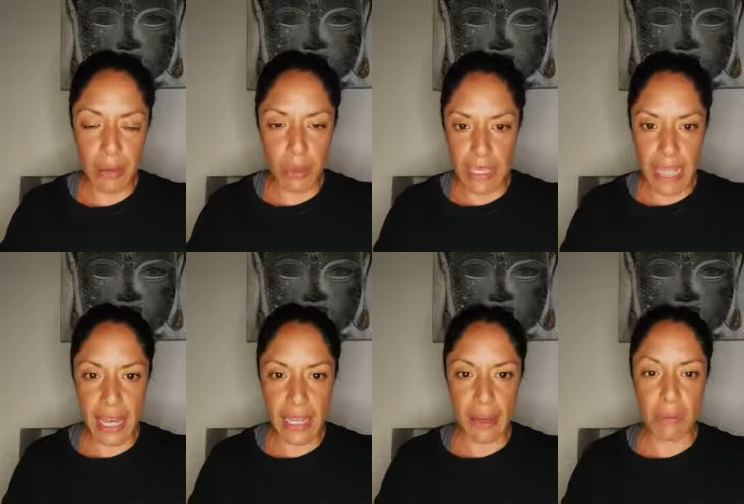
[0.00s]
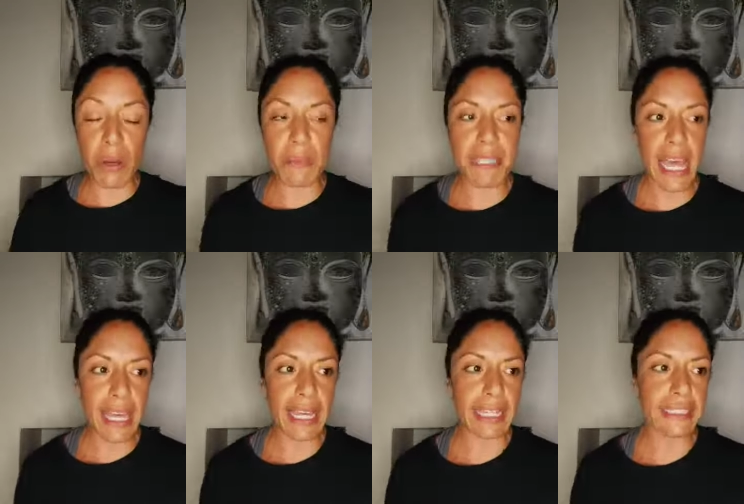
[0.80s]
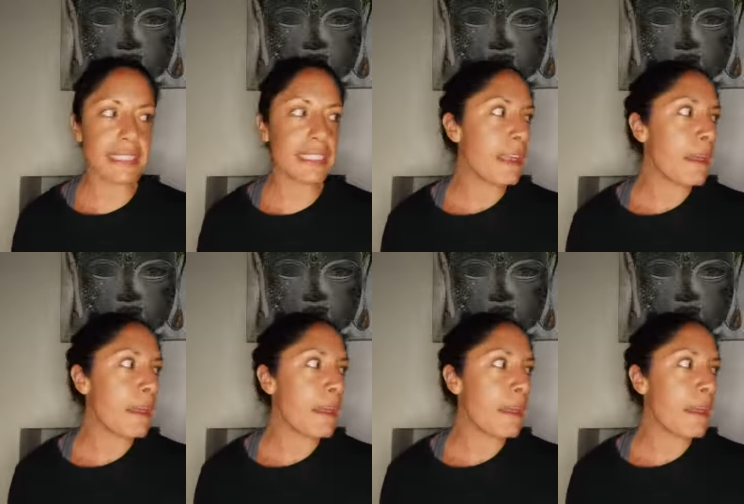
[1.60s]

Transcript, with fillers: I'm not saying that. What I'm saying is,